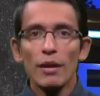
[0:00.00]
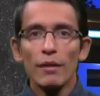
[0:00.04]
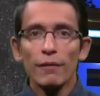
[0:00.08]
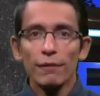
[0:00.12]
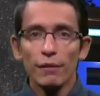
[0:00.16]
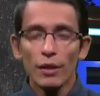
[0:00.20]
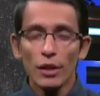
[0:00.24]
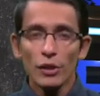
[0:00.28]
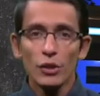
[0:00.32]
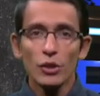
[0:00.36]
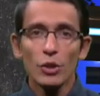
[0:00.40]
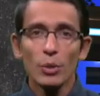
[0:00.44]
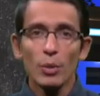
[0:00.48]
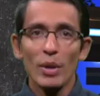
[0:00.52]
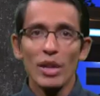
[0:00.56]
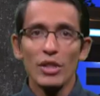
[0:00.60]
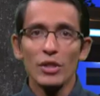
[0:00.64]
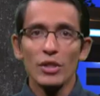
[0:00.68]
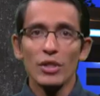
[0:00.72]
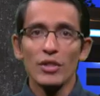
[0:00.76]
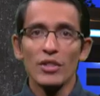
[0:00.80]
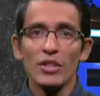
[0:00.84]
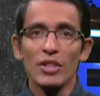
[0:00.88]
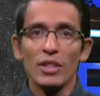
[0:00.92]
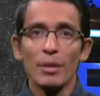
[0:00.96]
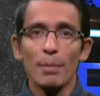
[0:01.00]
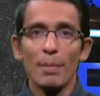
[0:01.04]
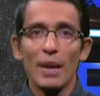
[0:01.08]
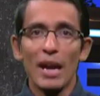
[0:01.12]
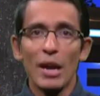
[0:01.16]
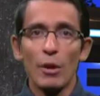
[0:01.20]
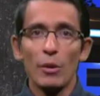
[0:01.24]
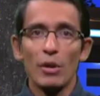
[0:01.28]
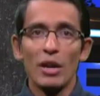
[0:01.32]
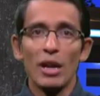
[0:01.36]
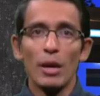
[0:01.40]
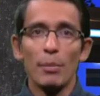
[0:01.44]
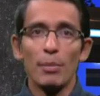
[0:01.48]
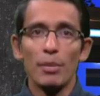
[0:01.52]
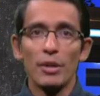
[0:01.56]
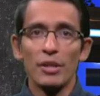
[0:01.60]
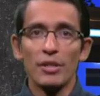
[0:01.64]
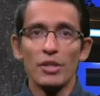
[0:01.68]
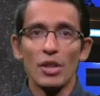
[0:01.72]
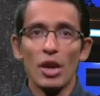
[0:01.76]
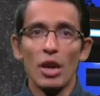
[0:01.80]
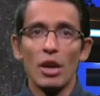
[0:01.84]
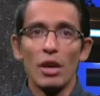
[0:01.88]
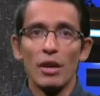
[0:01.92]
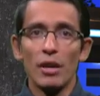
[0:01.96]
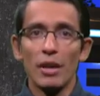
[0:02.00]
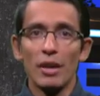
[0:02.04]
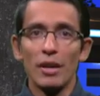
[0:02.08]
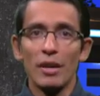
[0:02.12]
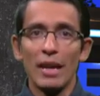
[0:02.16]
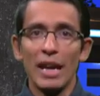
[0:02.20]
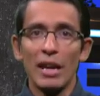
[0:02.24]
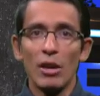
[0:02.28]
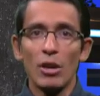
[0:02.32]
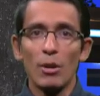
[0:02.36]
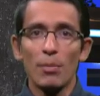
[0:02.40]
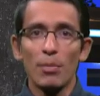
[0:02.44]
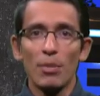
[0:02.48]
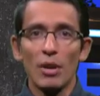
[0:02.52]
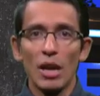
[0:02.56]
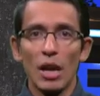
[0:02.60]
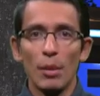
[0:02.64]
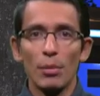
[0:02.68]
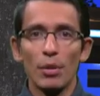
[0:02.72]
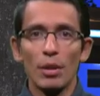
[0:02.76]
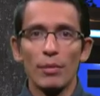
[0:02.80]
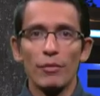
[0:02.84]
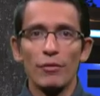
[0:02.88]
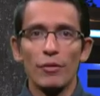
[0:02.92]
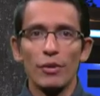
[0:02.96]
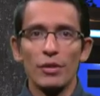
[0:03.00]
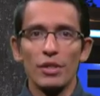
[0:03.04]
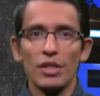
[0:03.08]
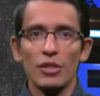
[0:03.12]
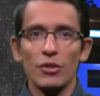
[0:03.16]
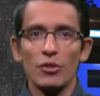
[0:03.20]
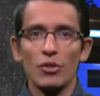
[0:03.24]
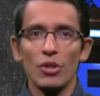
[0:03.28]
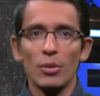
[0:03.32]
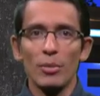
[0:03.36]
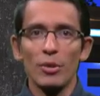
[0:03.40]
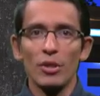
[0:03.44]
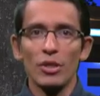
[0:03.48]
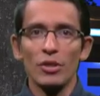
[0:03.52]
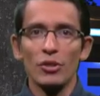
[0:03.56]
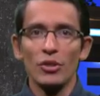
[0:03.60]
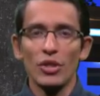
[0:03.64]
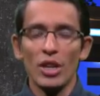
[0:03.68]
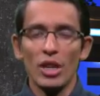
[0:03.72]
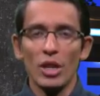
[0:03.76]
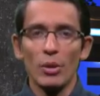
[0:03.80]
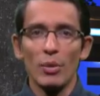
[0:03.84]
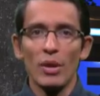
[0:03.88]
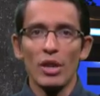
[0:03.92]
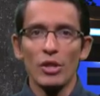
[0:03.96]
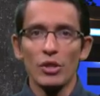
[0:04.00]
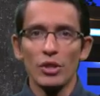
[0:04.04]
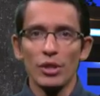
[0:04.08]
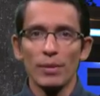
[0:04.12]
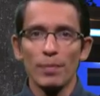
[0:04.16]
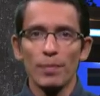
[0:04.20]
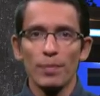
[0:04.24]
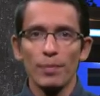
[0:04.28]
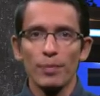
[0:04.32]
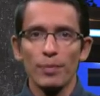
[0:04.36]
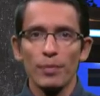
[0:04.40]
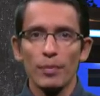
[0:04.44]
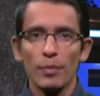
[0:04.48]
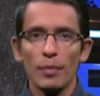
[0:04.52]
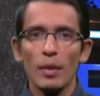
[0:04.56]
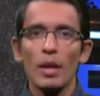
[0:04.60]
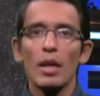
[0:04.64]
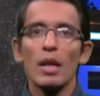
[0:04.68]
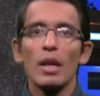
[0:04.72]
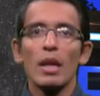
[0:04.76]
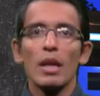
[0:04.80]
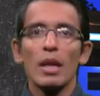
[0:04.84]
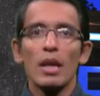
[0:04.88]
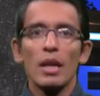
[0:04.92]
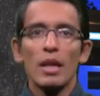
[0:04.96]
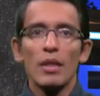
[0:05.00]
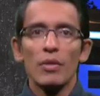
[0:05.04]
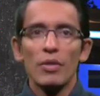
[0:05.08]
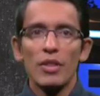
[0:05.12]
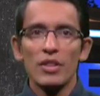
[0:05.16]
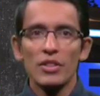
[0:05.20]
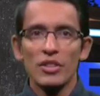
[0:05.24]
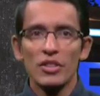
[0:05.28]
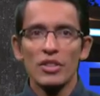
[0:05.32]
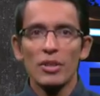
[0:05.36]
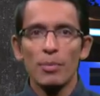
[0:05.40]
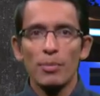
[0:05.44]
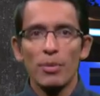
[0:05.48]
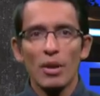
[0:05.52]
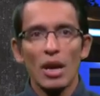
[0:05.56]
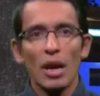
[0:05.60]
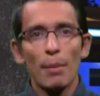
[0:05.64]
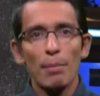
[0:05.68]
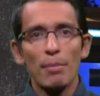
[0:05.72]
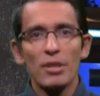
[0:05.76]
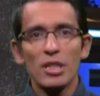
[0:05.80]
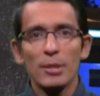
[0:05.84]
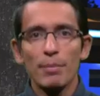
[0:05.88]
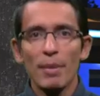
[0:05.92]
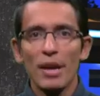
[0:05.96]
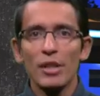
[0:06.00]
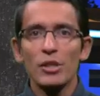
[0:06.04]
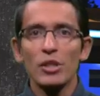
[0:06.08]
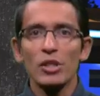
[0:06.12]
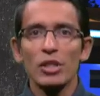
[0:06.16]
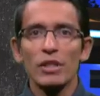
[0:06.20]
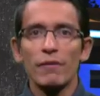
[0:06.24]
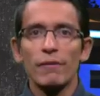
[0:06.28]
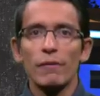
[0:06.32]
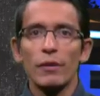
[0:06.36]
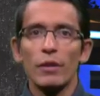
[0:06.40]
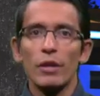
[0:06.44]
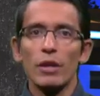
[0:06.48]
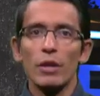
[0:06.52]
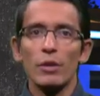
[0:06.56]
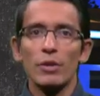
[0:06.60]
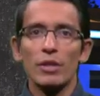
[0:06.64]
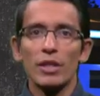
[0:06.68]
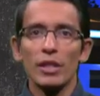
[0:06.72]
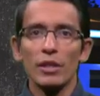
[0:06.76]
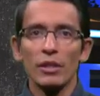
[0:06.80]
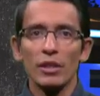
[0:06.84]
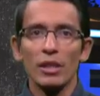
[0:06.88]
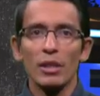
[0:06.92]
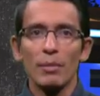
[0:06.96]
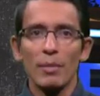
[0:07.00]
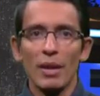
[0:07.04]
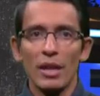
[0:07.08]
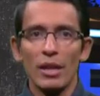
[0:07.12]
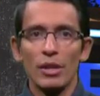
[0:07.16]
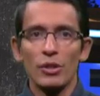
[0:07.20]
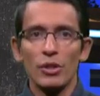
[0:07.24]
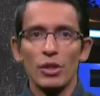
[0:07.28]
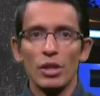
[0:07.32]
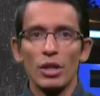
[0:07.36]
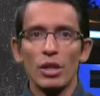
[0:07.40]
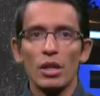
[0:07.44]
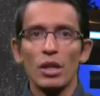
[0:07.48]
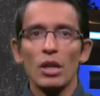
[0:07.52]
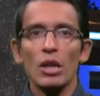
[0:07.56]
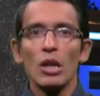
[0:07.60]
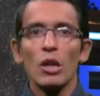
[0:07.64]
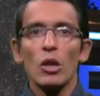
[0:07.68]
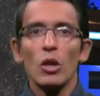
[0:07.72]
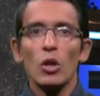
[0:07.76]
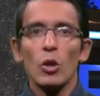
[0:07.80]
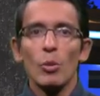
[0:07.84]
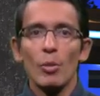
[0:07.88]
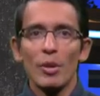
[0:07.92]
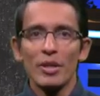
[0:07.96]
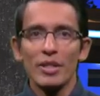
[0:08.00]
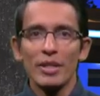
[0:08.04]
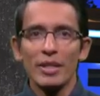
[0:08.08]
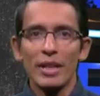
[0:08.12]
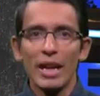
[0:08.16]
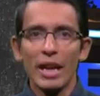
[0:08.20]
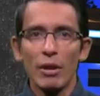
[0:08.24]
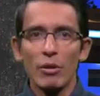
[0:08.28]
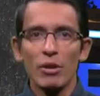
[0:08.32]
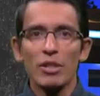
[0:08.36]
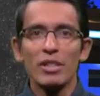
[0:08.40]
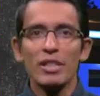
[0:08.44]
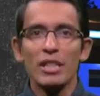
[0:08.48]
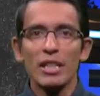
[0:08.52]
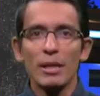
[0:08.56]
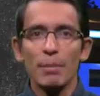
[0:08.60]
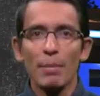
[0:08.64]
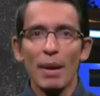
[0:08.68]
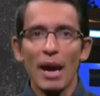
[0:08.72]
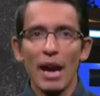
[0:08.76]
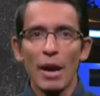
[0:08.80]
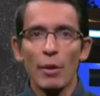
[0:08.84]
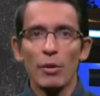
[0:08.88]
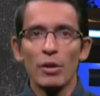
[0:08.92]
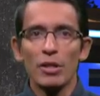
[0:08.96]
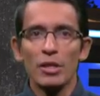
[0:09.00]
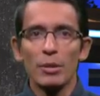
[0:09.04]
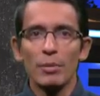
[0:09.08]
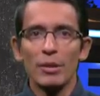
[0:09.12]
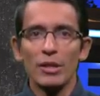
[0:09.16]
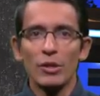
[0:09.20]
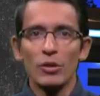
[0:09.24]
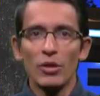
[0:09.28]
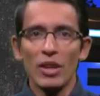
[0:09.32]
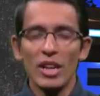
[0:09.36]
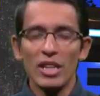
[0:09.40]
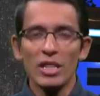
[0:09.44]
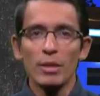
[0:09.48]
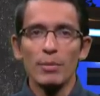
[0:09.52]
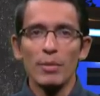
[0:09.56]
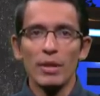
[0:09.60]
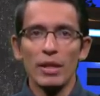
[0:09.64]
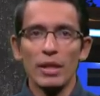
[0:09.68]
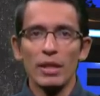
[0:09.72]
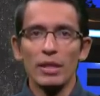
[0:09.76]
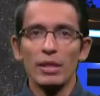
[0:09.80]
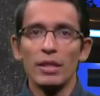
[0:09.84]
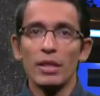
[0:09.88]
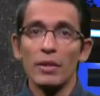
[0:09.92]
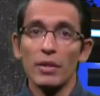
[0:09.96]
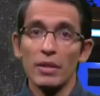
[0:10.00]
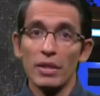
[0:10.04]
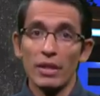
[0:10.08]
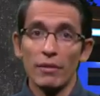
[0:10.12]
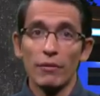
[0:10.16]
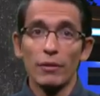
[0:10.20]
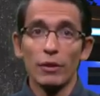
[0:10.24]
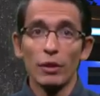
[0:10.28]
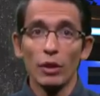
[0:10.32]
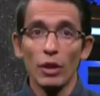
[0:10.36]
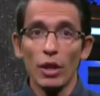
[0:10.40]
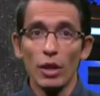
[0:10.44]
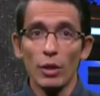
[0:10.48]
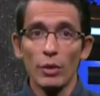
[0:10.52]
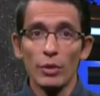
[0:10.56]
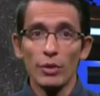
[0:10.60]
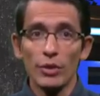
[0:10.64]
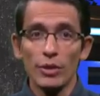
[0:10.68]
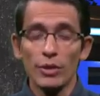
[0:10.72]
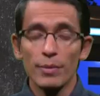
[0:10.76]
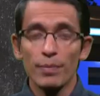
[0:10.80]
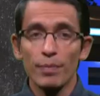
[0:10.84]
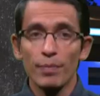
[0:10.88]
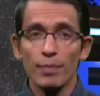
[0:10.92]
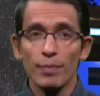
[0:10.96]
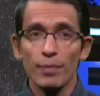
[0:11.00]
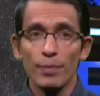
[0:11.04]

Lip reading: Fluctuations in the power output are an inherent problem for distributed generation. This is a problem especially for the utility manager, who must guarantee power to be transmitted to the different loads.